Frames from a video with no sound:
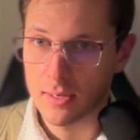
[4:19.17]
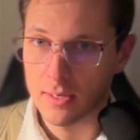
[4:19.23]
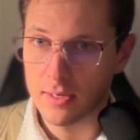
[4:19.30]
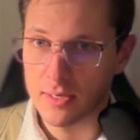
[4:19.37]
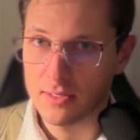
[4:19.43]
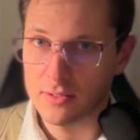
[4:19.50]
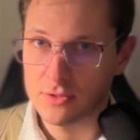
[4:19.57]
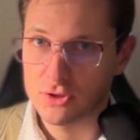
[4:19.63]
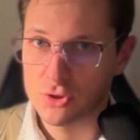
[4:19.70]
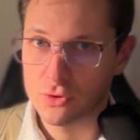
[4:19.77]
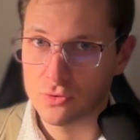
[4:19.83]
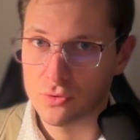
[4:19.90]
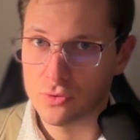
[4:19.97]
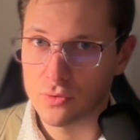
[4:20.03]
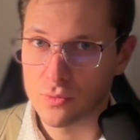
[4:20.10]

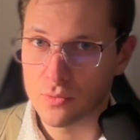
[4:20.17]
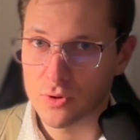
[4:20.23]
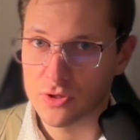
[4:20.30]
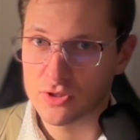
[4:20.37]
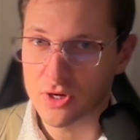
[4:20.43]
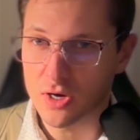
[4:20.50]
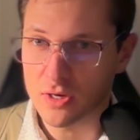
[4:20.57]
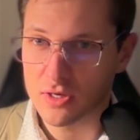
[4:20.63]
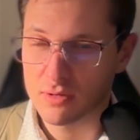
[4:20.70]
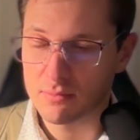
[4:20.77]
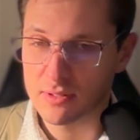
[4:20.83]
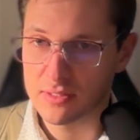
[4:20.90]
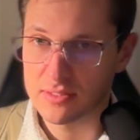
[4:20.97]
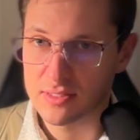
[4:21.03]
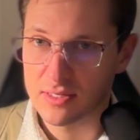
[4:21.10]
into Word
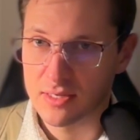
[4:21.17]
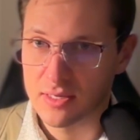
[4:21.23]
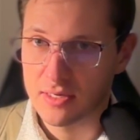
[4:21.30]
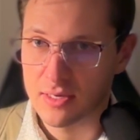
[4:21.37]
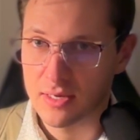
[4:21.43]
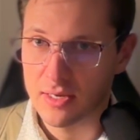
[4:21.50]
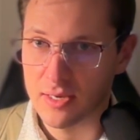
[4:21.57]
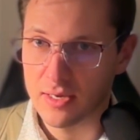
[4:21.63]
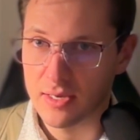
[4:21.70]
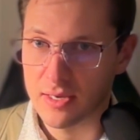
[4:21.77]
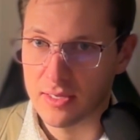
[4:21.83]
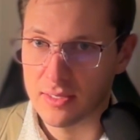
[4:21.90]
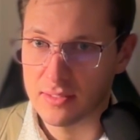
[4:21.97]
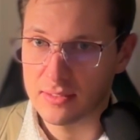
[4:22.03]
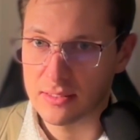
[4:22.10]
document,
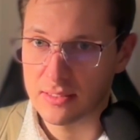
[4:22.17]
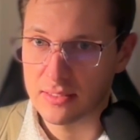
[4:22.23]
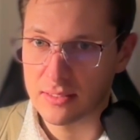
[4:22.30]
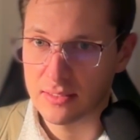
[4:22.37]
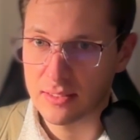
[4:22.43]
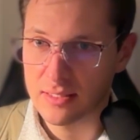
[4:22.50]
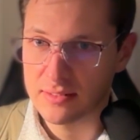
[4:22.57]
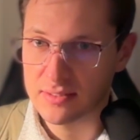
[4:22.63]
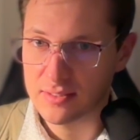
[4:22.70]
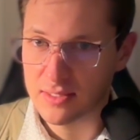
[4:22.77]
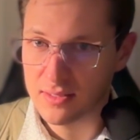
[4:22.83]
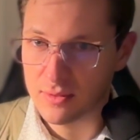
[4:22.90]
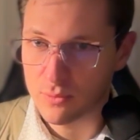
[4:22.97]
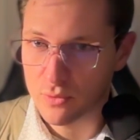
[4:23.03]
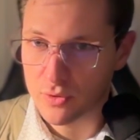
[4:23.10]
and let's see
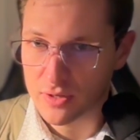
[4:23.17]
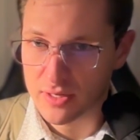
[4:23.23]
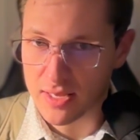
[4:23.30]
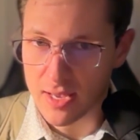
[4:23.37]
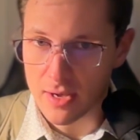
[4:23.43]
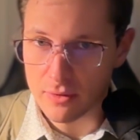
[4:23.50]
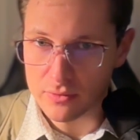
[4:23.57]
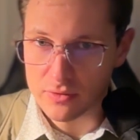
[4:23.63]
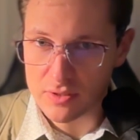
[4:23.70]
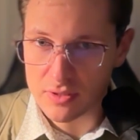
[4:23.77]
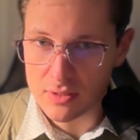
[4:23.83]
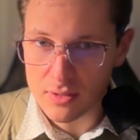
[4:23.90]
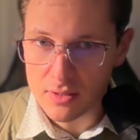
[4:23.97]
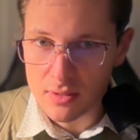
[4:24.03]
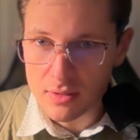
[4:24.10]
the word count.
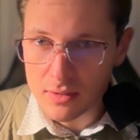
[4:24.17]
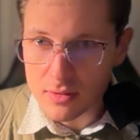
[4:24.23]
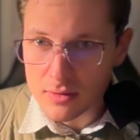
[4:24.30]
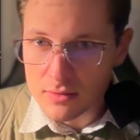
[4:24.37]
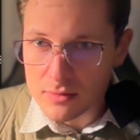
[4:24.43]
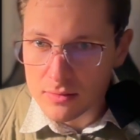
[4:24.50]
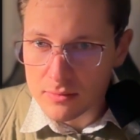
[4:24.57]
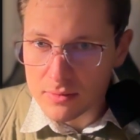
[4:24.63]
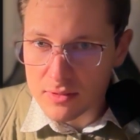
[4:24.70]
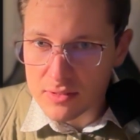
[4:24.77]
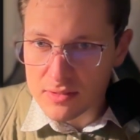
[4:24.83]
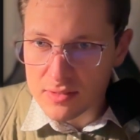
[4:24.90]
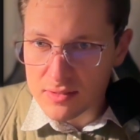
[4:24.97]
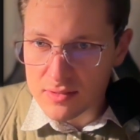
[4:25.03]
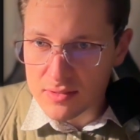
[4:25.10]
So what
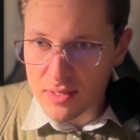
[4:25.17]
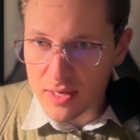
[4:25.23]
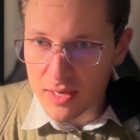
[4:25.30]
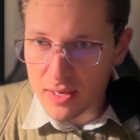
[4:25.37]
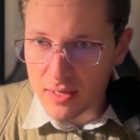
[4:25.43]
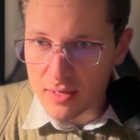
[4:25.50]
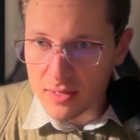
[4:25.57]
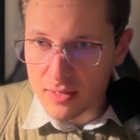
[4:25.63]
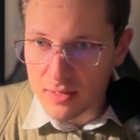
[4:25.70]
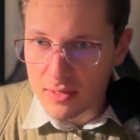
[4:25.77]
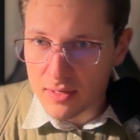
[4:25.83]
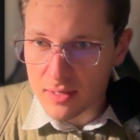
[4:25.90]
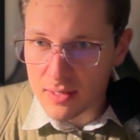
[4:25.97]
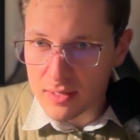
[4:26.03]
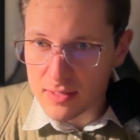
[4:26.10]
does it say?
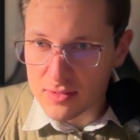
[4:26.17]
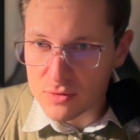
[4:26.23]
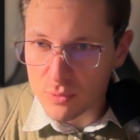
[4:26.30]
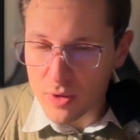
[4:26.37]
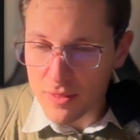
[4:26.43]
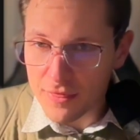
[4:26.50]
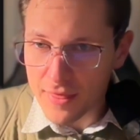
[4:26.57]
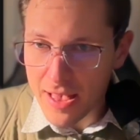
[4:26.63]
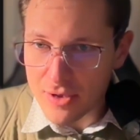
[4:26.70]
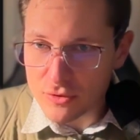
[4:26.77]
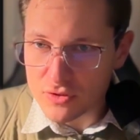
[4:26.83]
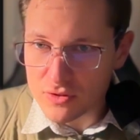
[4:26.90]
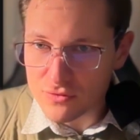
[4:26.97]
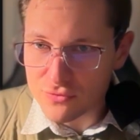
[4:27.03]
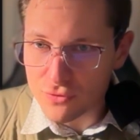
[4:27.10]
It is
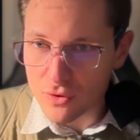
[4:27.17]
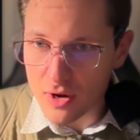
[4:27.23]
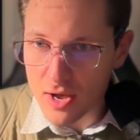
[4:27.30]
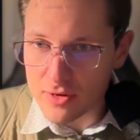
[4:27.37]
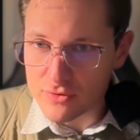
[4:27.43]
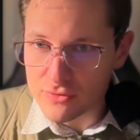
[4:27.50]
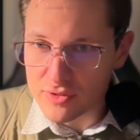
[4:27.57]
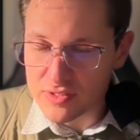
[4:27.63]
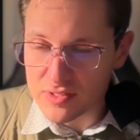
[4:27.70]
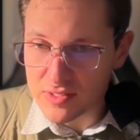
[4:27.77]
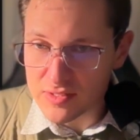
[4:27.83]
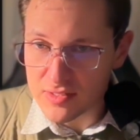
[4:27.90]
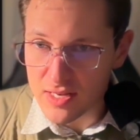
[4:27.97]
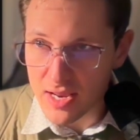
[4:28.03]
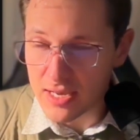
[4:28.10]

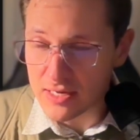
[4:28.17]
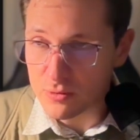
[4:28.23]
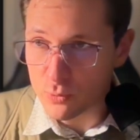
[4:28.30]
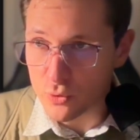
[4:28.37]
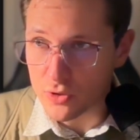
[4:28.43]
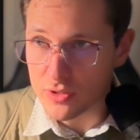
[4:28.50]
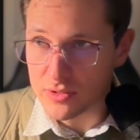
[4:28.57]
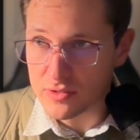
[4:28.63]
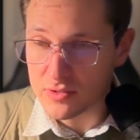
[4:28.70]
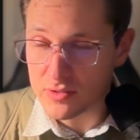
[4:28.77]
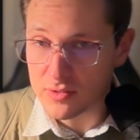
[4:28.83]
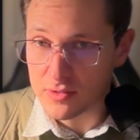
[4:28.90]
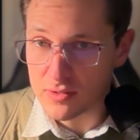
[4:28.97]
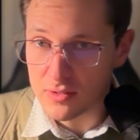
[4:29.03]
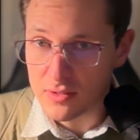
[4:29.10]
1,468
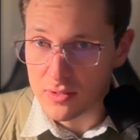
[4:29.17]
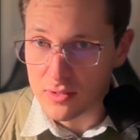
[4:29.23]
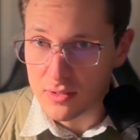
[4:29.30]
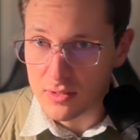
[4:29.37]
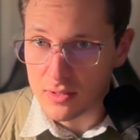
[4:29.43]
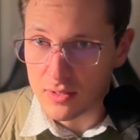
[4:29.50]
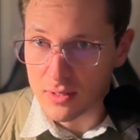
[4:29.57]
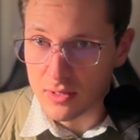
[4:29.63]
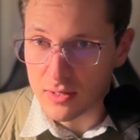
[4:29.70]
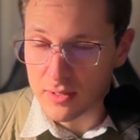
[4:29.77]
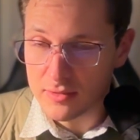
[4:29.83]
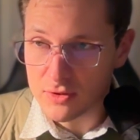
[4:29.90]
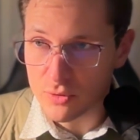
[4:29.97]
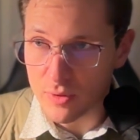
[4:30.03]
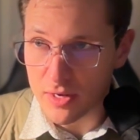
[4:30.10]
words.
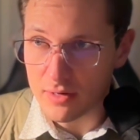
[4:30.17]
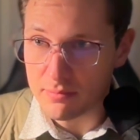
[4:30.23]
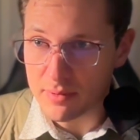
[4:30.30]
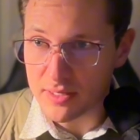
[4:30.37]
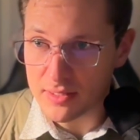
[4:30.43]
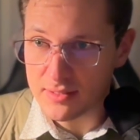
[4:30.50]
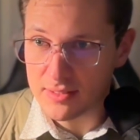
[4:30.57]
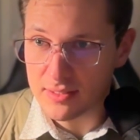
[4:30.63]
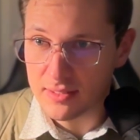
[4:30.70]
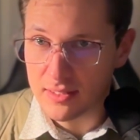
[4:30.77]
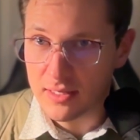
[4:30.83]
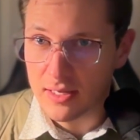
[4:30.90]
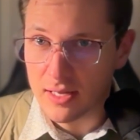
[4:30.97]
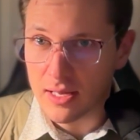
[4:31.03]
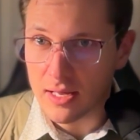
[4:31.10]
It's quite a bit.
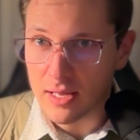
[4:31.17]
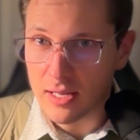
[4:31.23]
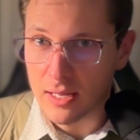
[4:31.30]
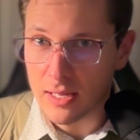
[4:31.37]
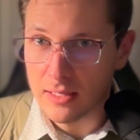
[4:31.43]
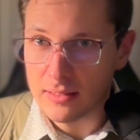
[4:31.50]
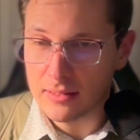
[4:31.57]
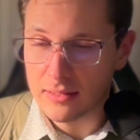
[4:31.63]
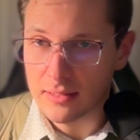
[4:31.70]
So